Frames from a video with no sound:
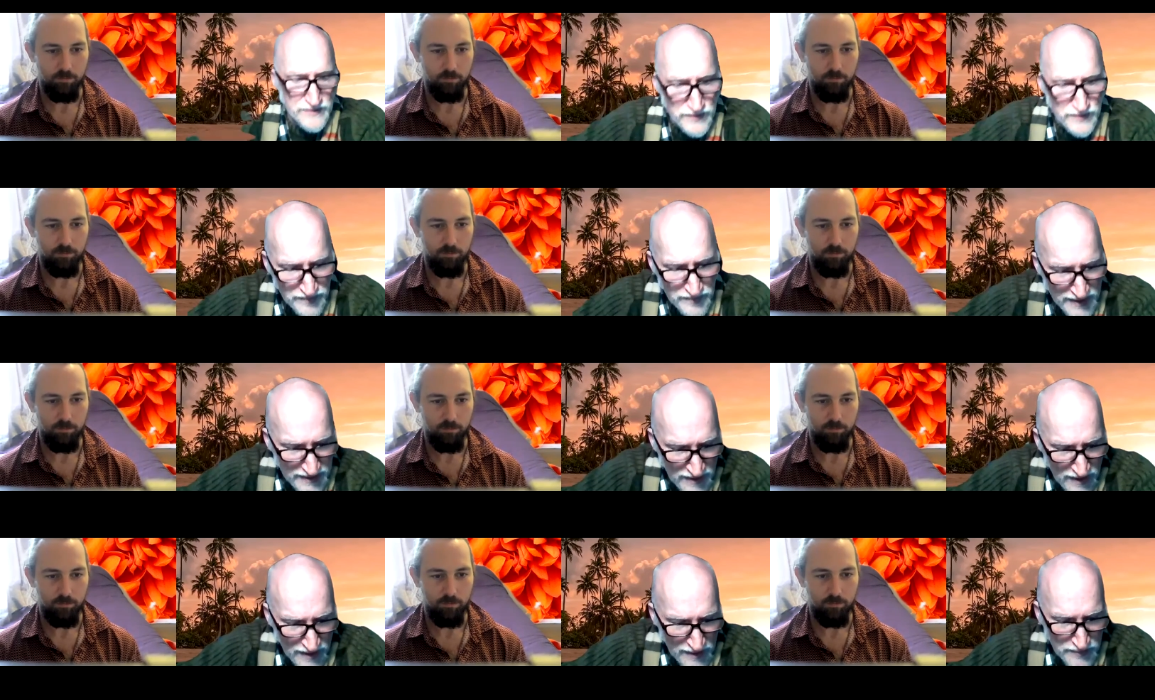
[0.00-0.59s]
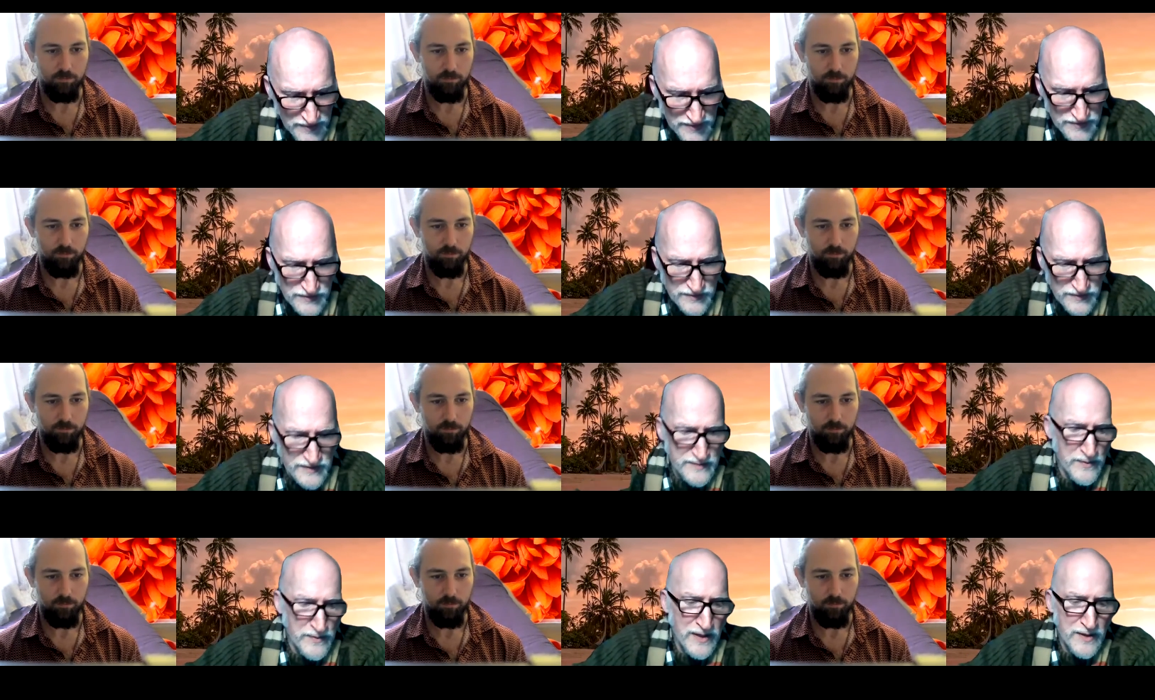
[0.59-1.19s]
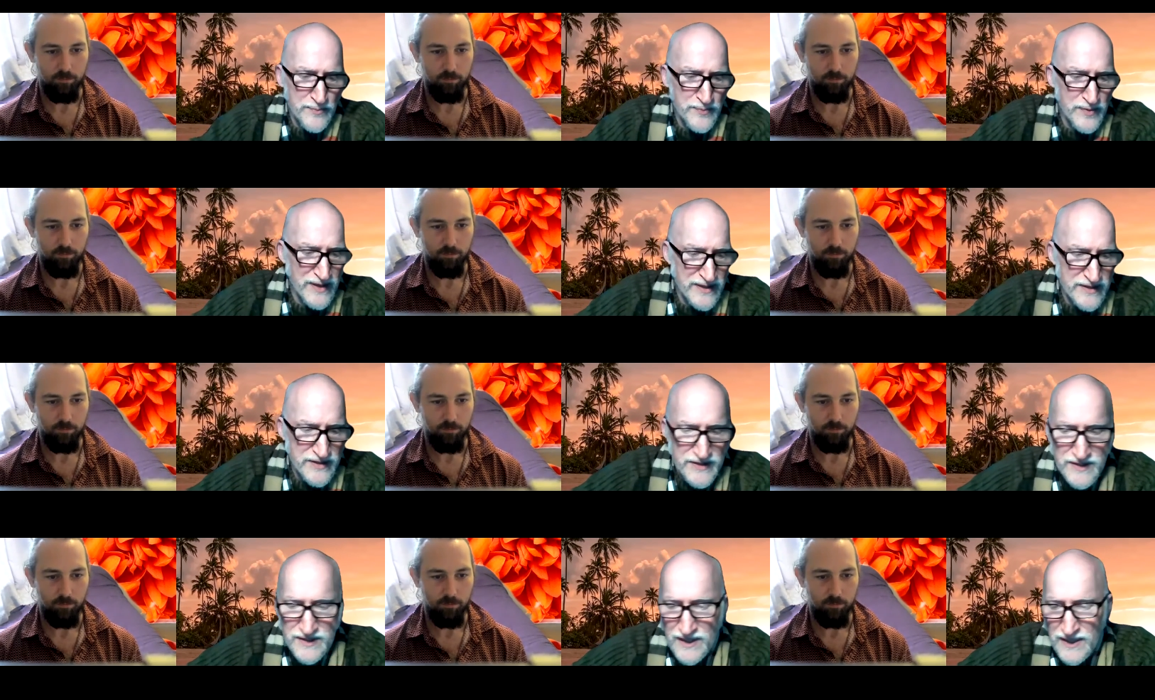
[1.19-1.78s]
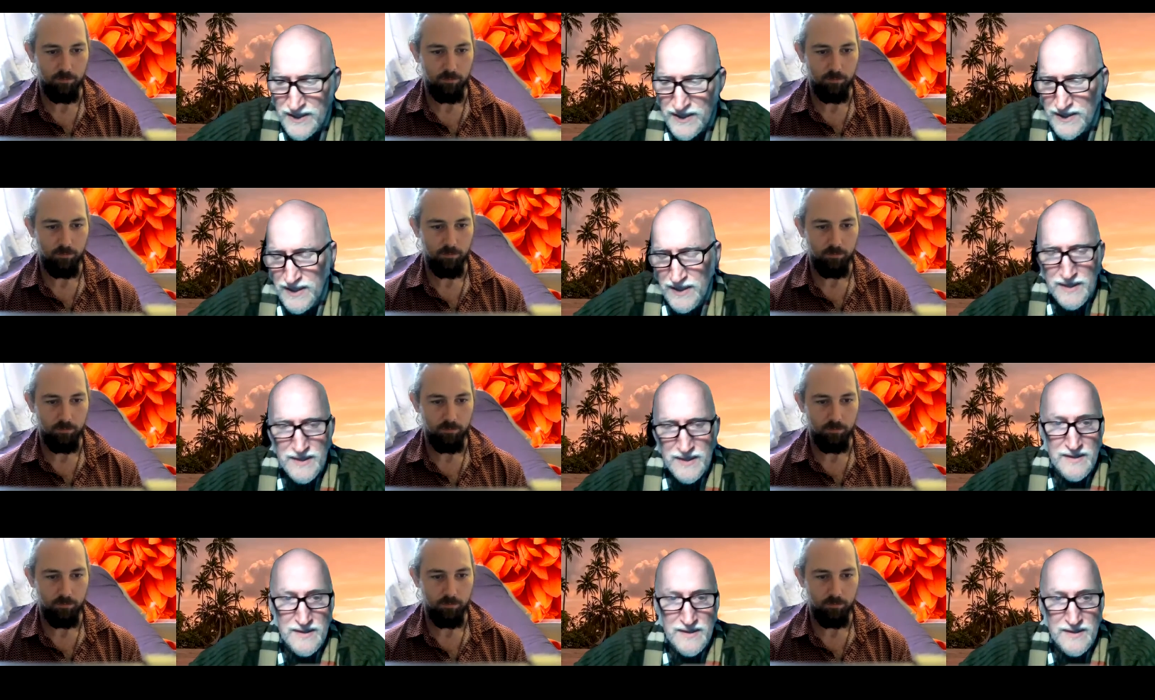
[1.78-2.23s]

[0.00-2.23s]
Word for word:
Speaker 1: which might not be too smart, but I just thought,